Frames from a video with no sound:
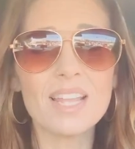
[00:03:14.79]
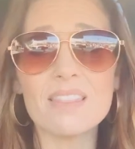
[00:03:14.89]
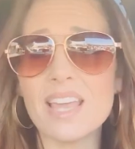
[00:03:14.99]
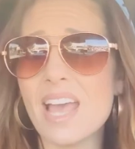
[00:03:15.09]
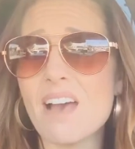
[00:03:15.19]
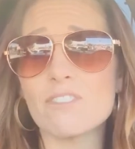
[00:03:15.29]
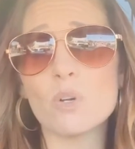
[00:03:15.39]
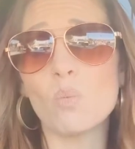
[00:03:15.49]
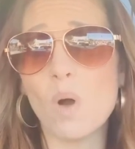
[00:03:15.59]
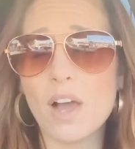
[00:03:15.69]
they have
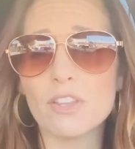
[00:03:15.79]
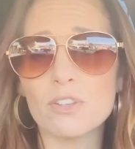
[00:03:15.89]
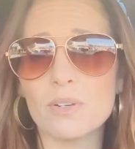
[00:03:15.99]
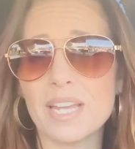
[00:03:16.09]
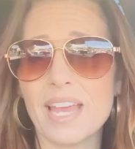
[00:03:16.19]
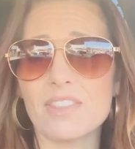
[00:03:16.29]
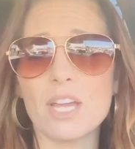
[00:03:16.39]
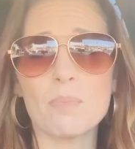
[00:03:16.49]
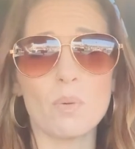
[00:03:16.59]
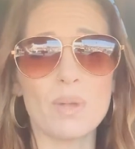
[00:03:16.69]
to walk through to get
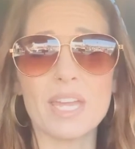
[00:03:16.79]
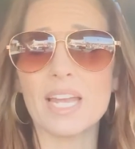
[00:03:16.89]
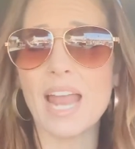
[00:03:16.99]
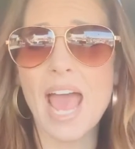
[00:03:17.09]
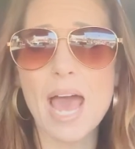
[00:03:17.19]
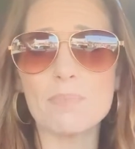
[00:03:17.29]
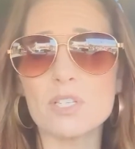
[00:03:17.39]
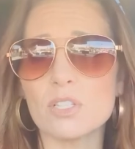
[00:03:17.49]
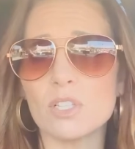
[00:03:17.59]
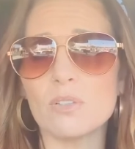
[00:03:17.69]
there, but we can
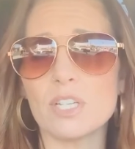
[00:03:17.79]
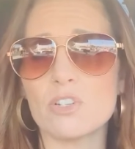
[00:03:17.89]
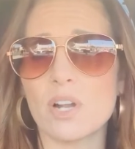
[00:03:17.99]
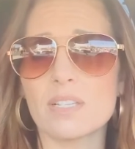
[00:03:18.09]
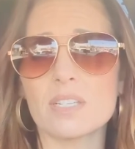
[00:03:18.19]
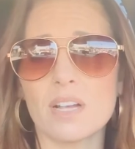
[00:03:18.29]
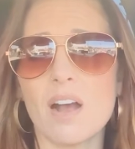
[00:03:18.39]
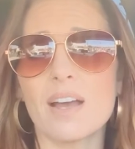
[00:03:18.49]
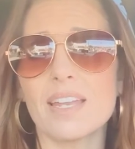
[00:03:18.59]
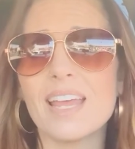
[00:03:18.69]
absolutely trust
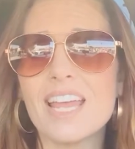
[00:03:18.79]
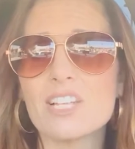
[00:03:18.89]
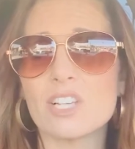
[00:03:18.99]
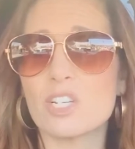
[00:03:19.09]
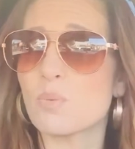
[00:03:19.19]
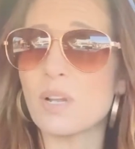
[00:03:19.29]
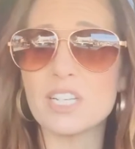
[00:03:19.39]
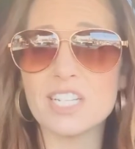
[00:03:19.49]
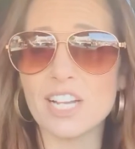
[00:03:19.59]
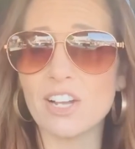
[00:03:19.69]
God. So I just
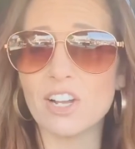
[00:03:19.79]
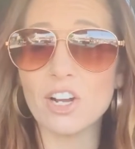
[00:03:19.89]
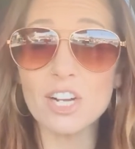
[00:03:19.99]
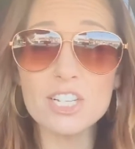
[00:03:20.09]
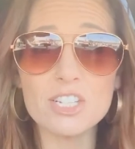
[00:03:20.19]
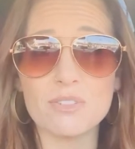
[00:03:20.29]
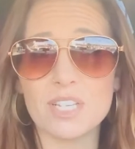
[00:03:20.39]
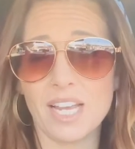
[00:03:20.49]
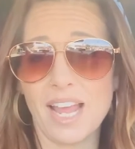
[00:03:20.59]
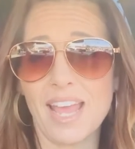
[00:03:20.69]
wanted to encourage you
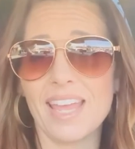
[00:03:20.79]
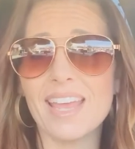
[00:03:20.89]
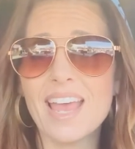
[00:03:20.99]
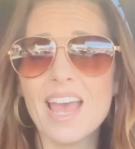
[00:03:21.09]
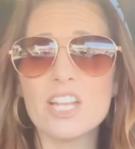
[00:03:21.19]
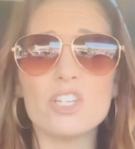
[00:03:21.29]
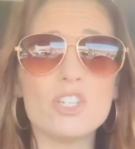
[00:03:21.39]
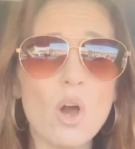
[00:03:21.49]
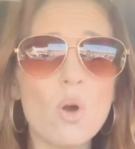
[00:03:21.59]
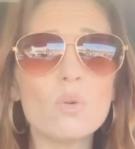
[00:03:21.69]
today,
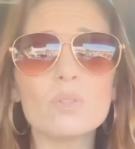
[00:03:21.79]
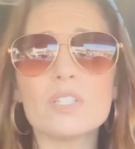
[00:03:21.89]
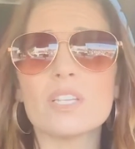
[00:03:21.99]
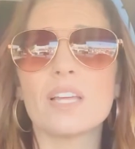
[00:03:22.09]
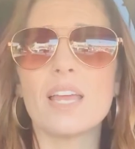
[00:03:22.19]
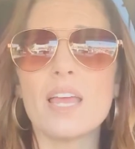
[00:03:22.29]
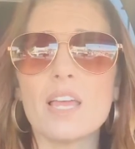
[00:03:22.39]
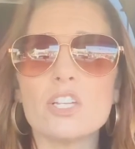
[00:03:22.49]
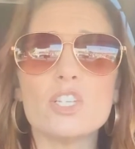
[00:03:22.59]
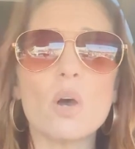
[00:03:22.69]
don't
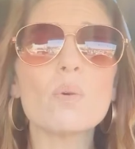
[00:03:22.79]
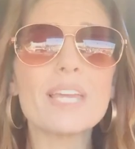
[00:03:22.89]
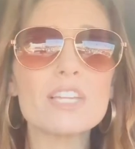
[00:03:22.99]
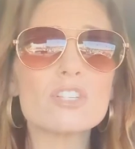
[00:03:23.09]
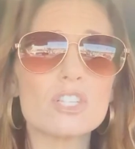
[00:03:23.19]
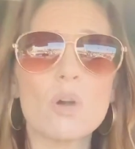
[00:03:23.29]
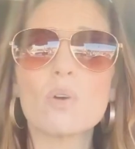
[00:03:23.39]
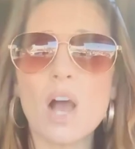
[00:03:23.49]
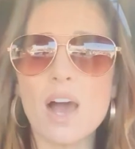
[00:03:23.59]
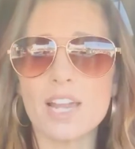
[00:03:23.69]
get so
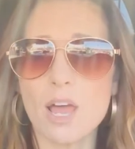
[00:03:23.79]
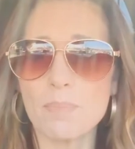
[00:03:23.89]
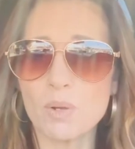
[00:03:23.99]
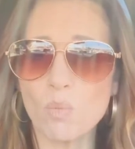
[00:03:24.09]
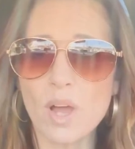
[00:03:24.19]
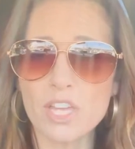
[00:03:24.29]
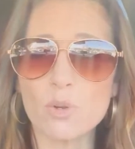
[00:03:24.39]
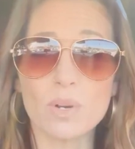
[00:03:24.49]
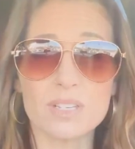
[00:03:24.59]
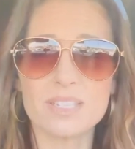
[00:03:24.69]
caught up in what
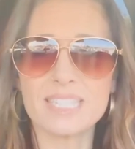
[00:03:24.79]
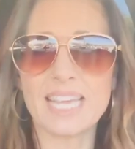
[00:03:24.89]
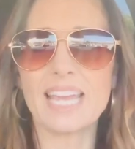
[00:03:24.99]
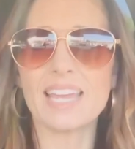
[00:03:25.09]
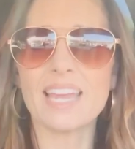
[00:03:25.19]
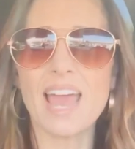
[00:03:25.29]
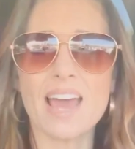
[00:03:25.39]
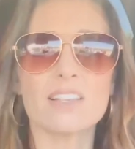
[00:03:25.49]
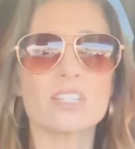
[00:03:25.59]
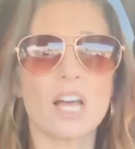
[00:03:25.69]
you are seeing.
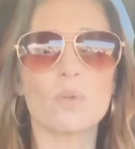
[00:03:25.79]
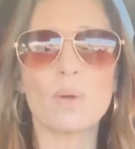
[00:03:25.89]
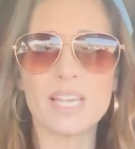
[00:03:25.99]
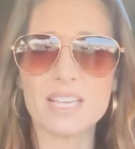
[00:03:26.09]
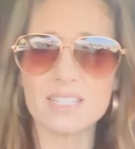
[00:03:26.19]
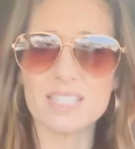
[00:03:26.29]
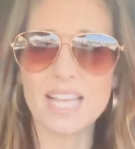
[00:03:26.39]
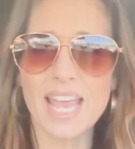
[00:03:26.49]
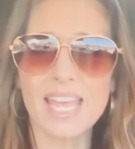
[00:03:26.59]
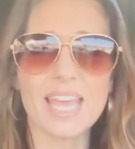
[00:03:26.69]
Ask God what he's
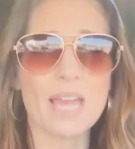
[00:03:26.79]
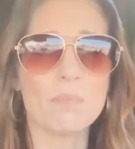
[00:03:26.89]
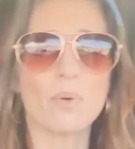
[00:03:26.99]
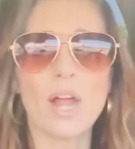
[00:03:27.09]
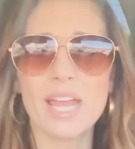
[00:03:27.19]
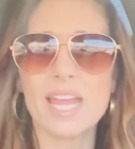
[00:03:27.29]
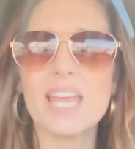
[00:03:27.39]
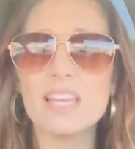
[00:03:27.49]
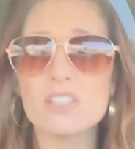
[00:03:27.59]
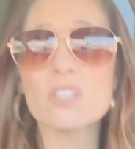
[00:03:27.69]
saying and pray
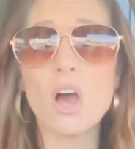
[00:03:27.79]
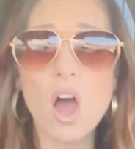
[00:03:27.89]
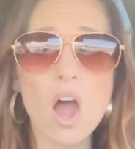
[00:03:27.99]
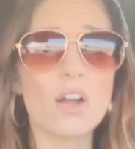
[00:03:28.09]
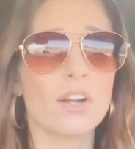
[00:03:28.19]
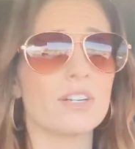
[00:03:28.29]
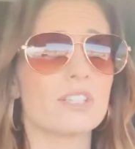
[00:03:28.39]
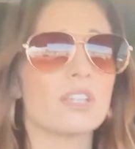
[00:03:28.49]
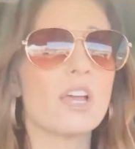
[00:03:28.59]
his heart